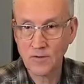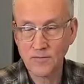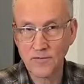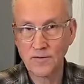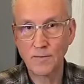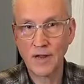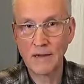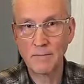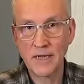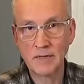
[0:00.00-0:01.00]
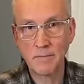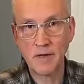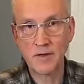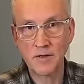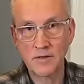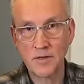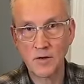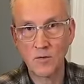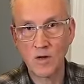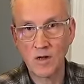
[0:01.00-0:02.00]
whole food plant-based pundits
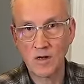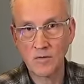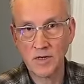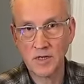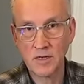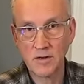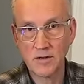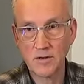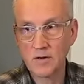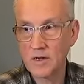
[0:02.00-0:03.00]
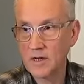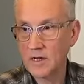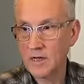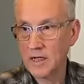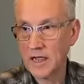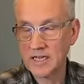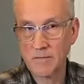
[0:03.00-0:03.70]
will always tell you it's